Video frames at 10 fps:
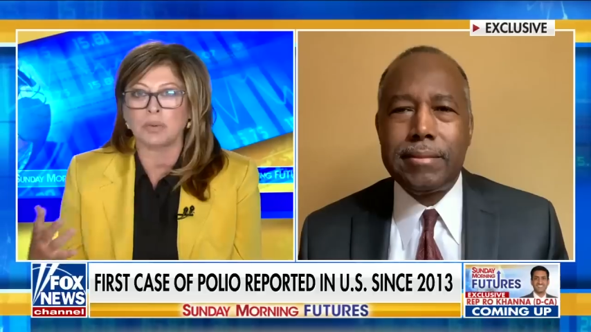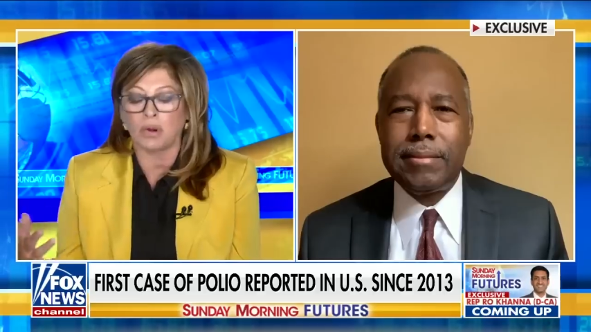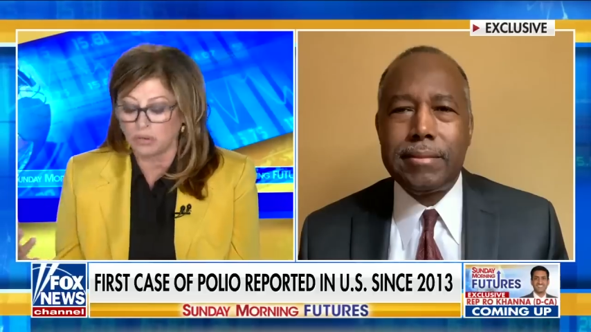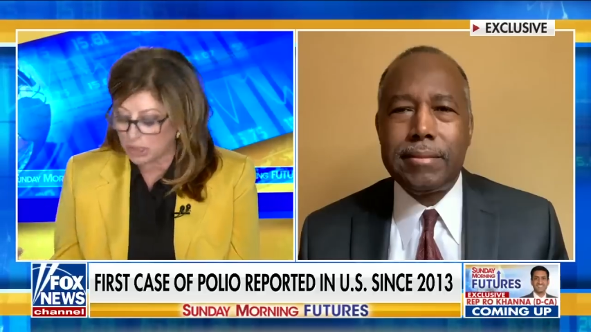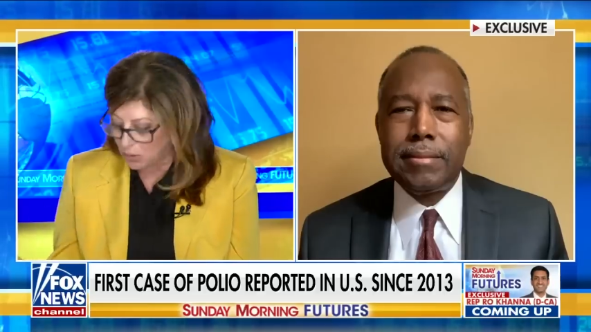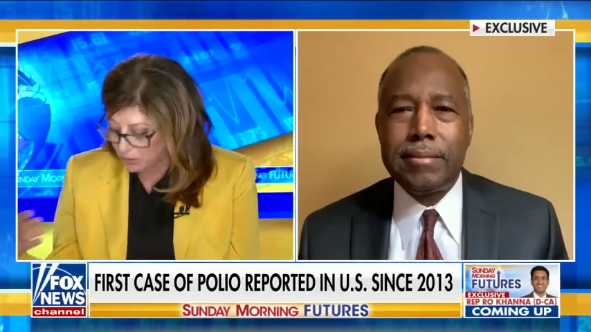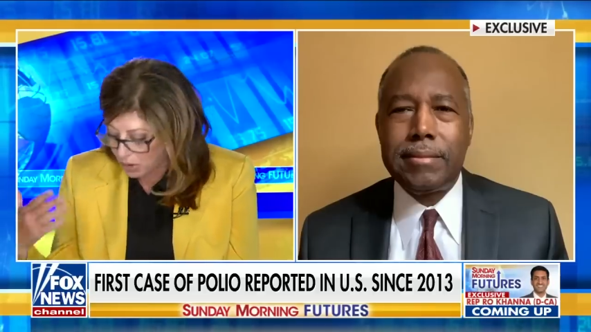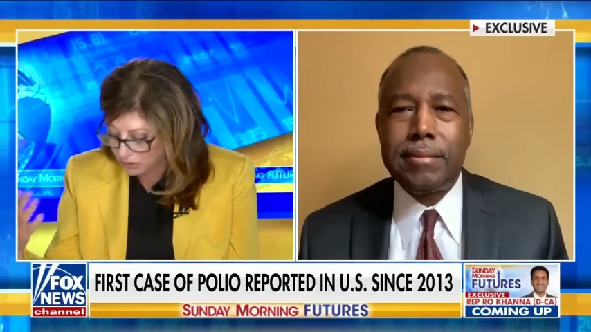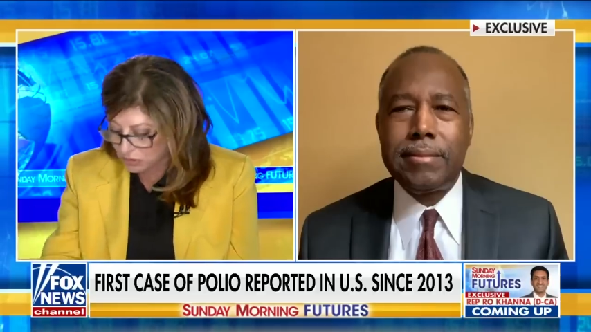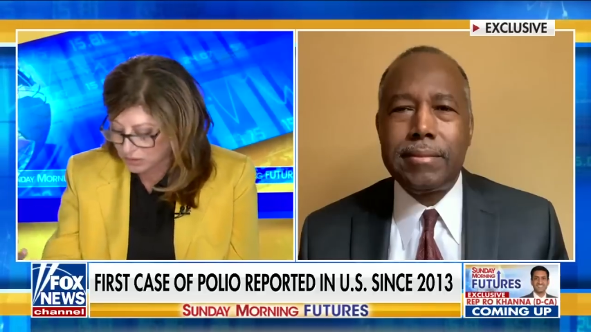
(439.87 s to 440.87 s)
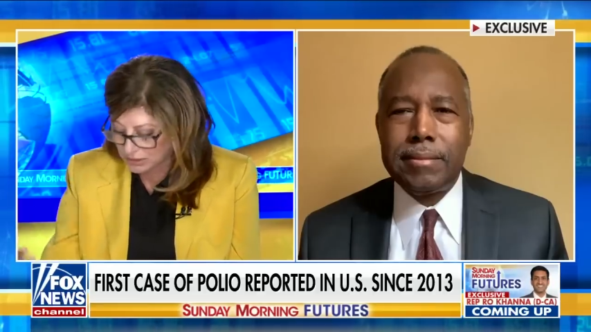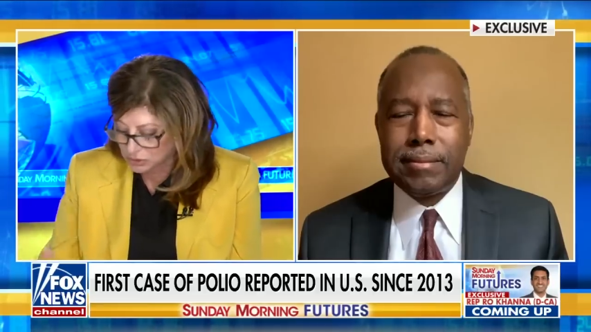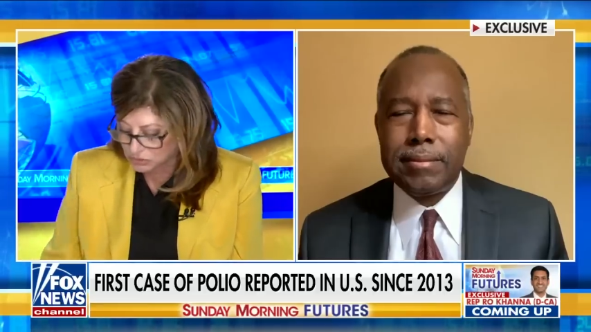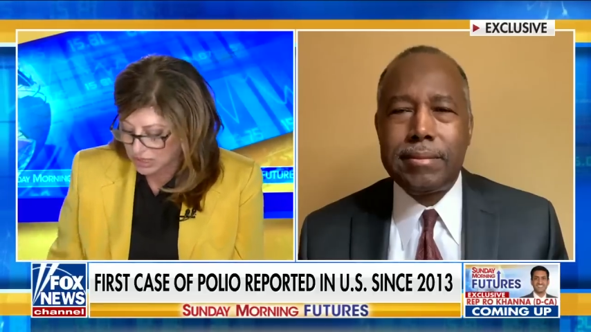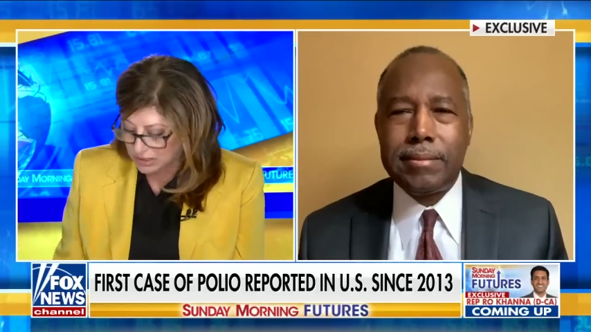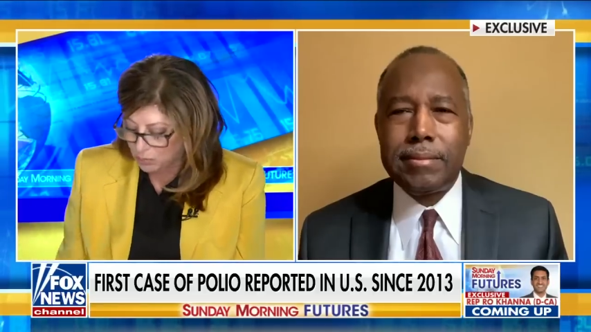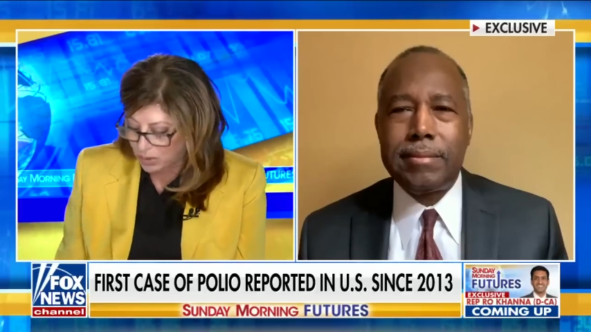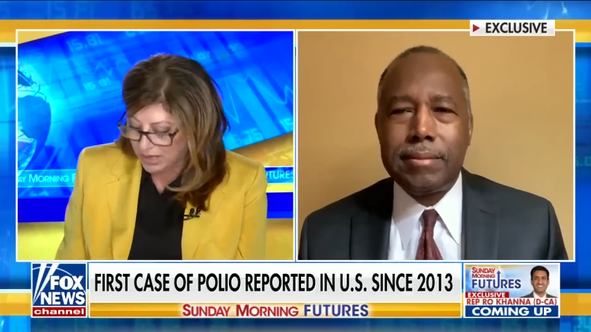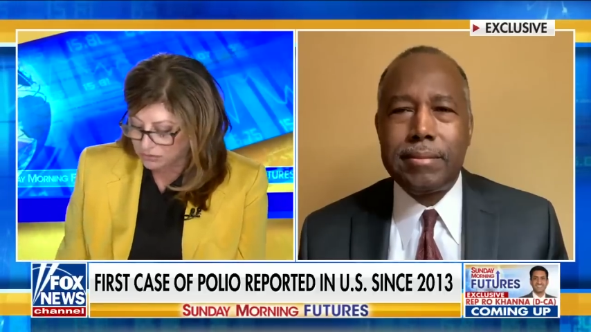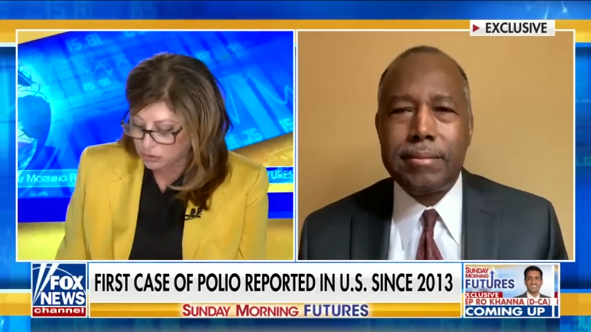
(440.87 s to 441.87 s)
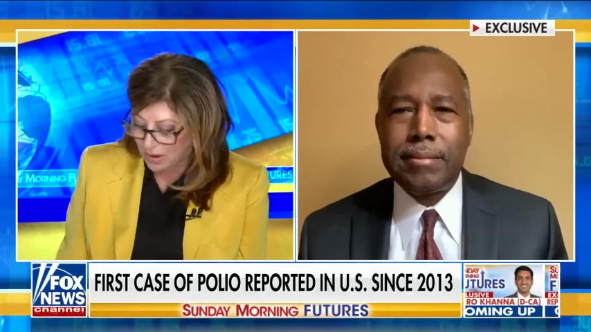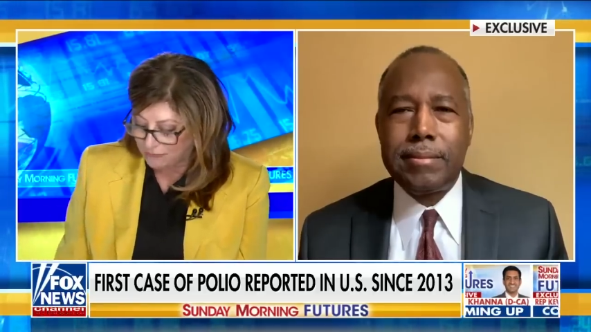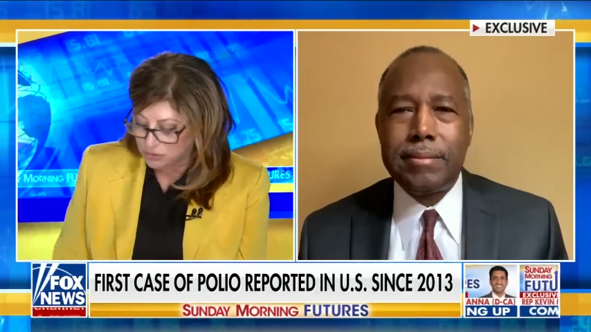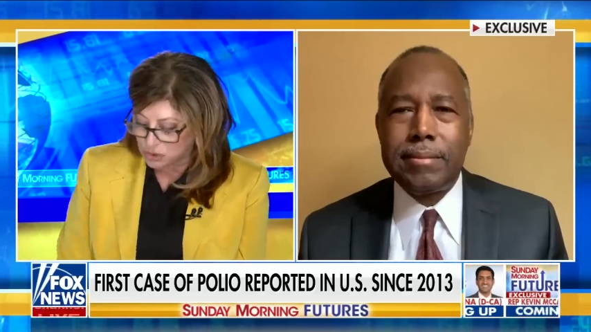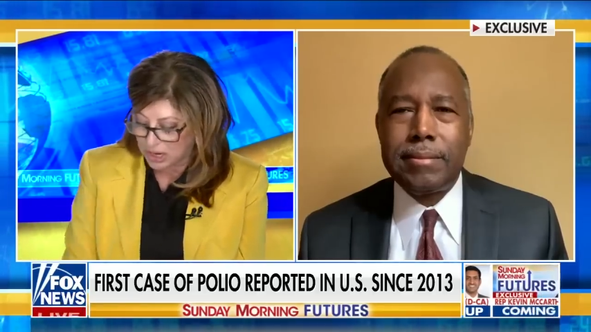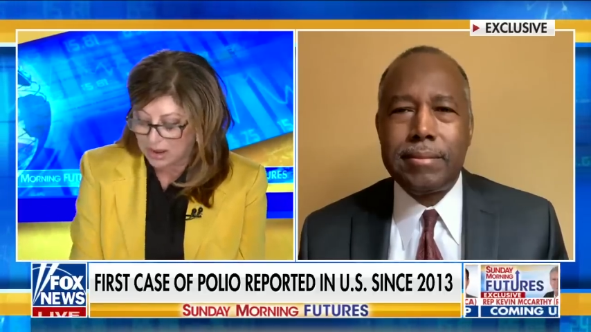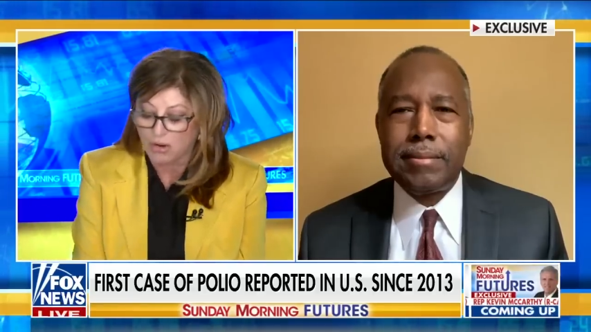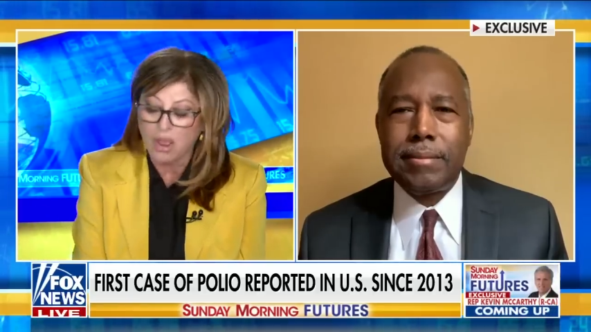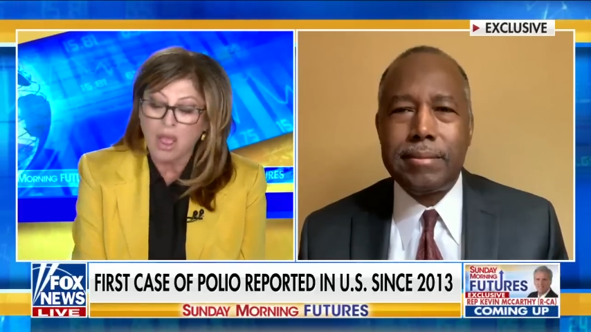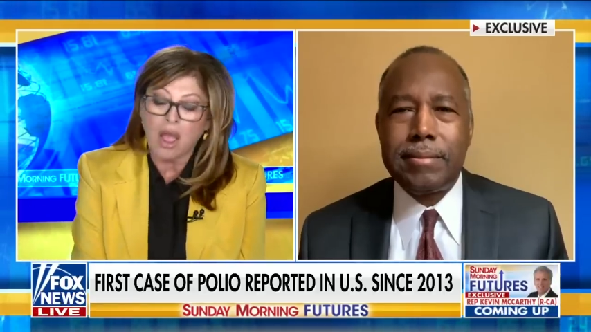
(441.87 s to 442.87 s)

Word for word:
Speaker 1: polio, and also get your take on what else you have to share